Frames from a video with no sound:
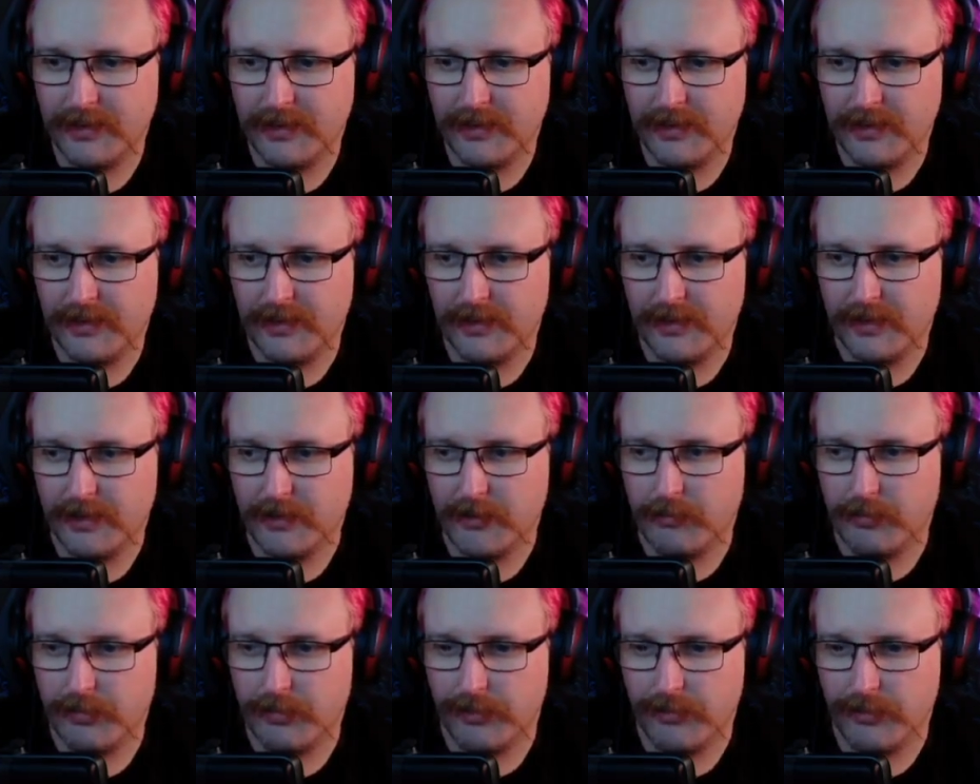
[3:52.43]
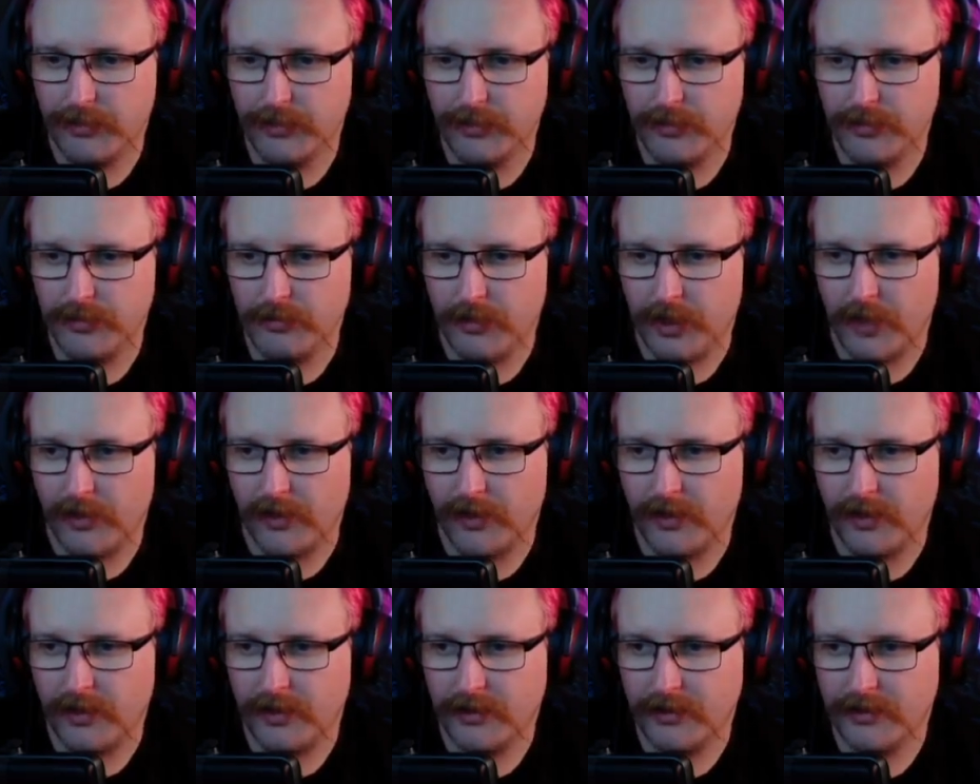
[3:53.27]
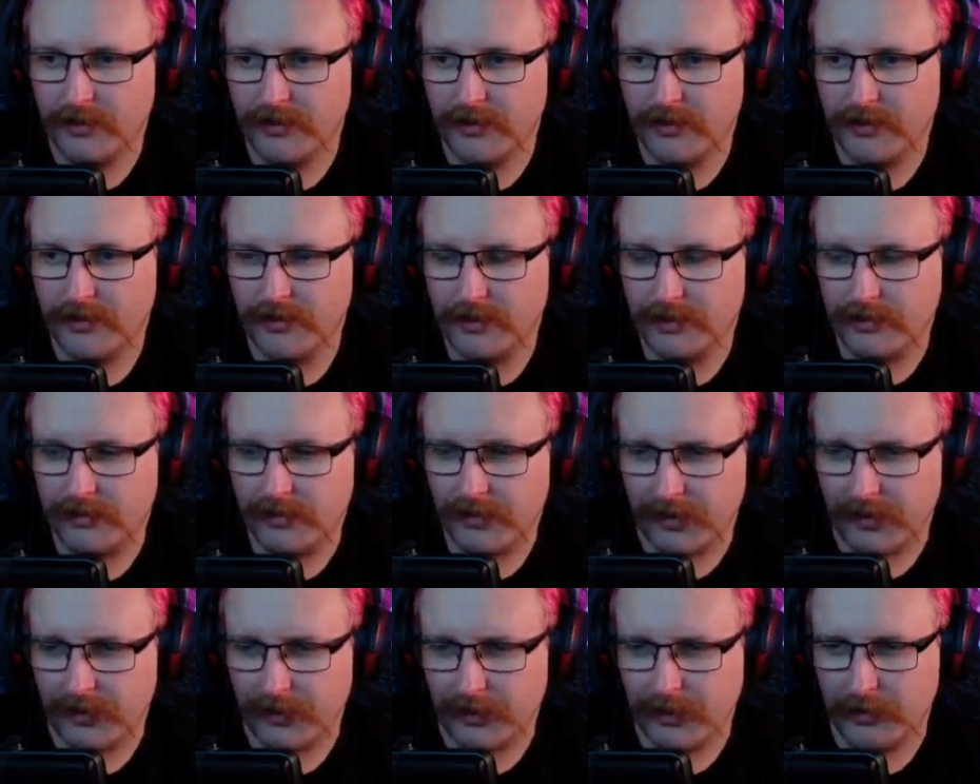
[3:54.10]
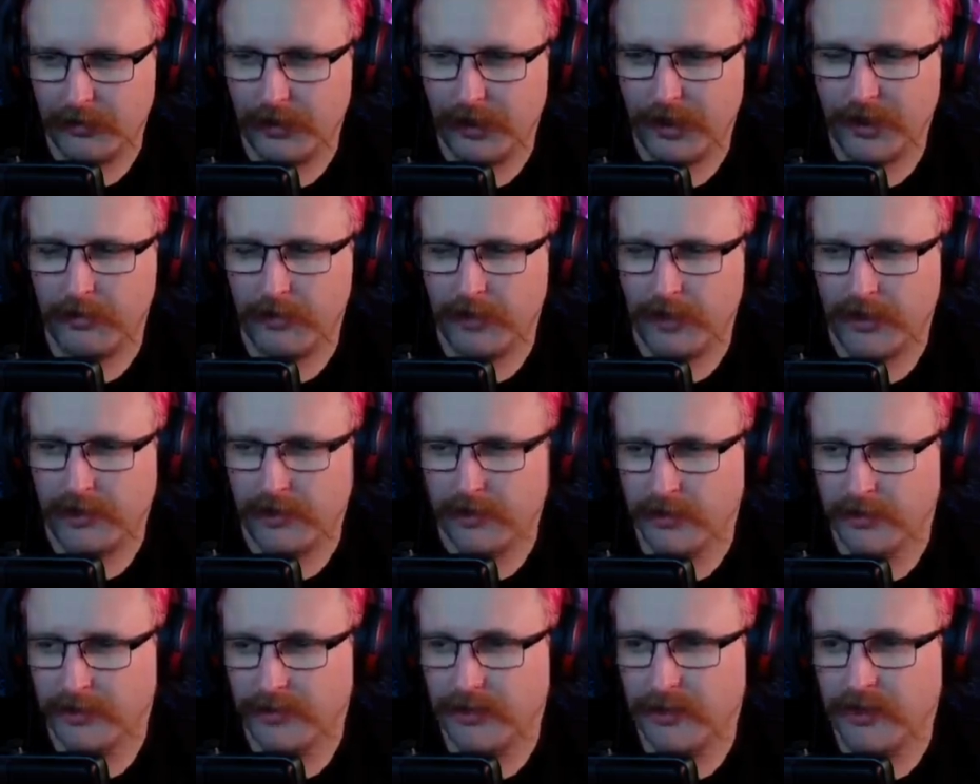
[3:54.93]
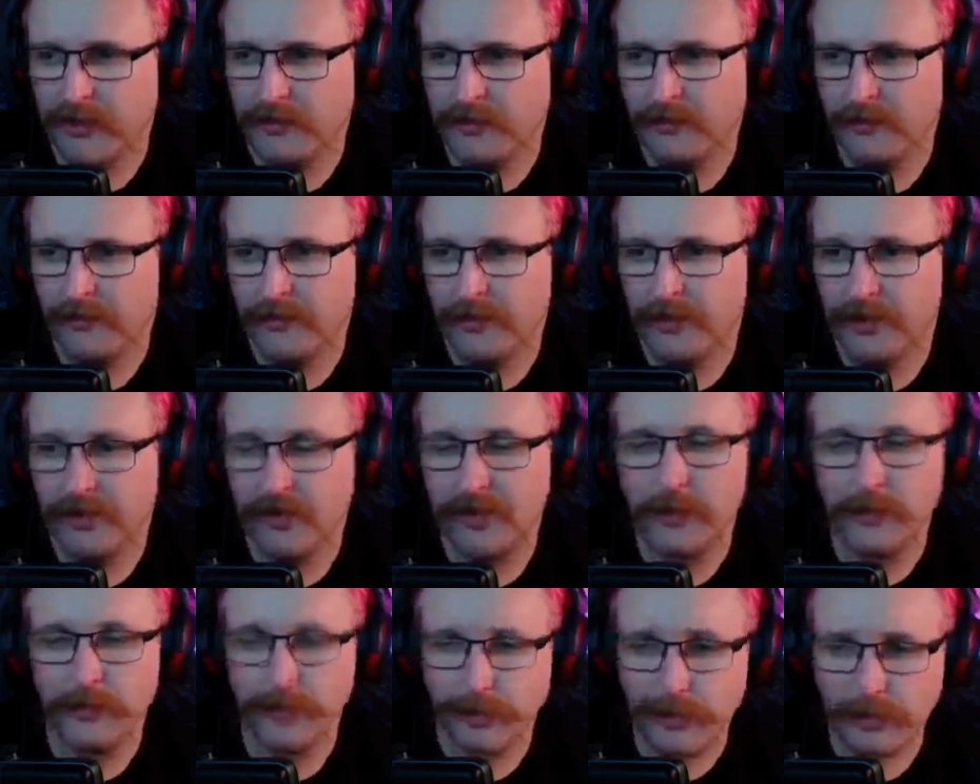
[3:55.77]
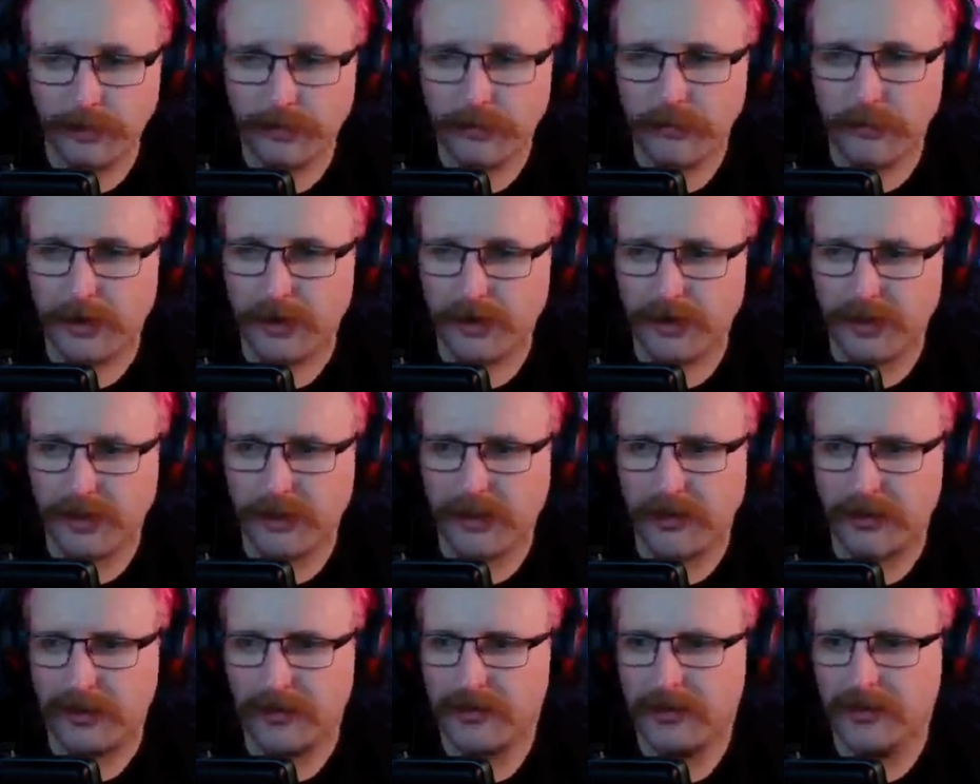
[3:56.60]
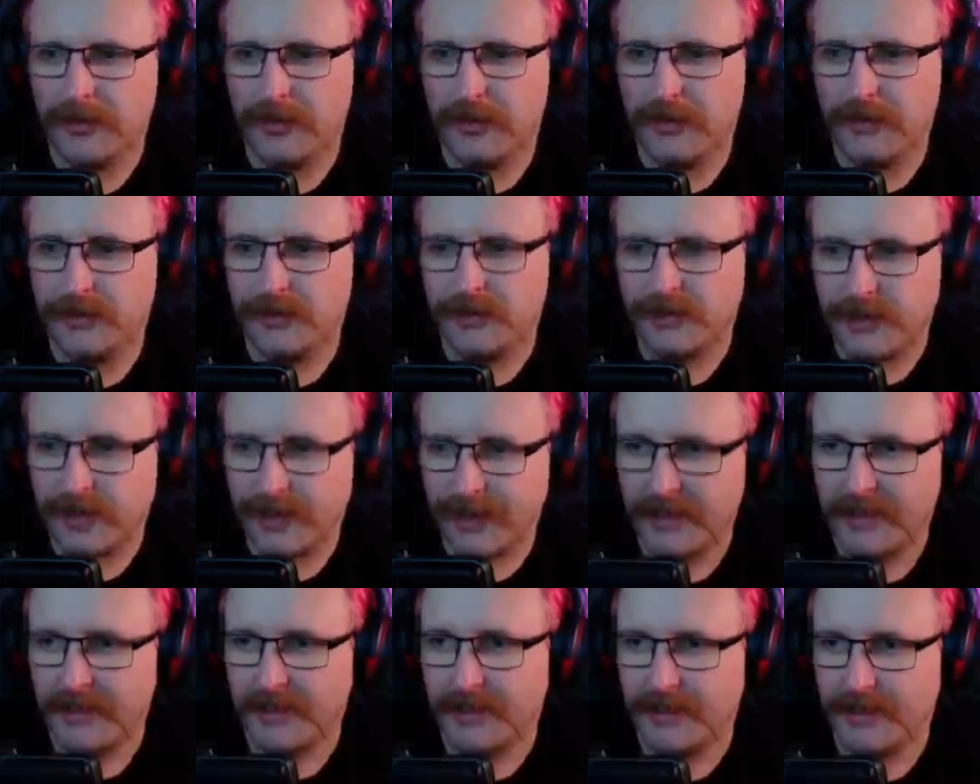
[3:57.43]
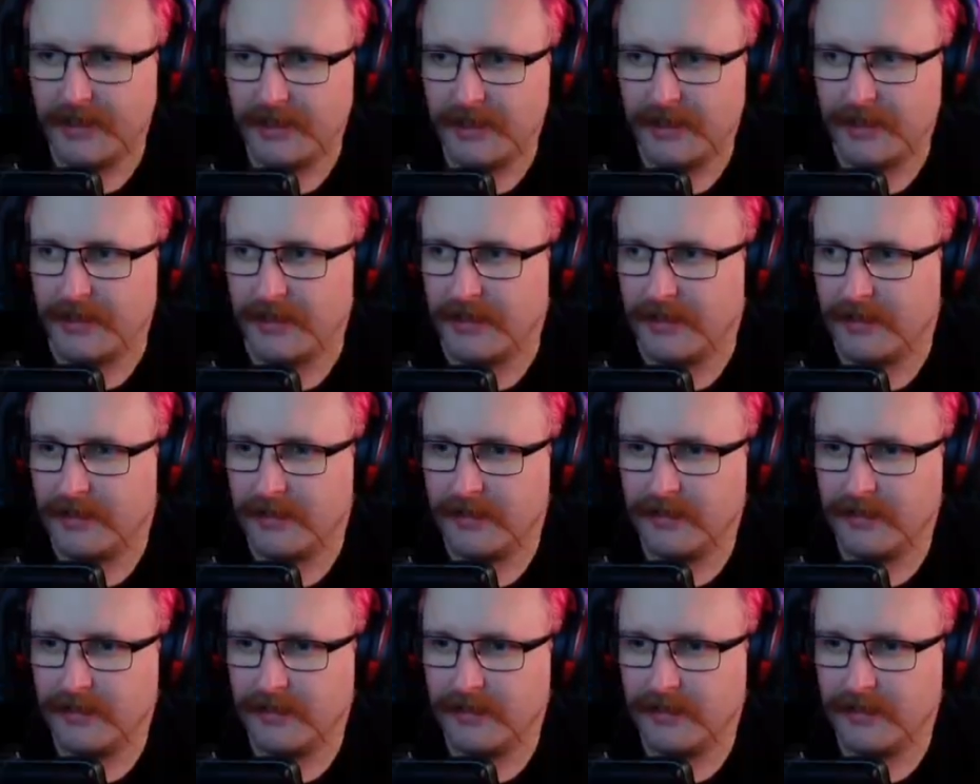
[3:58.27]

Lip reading: the Broodmother. Hang on, we're gonna make this. The Broodmother chandelier,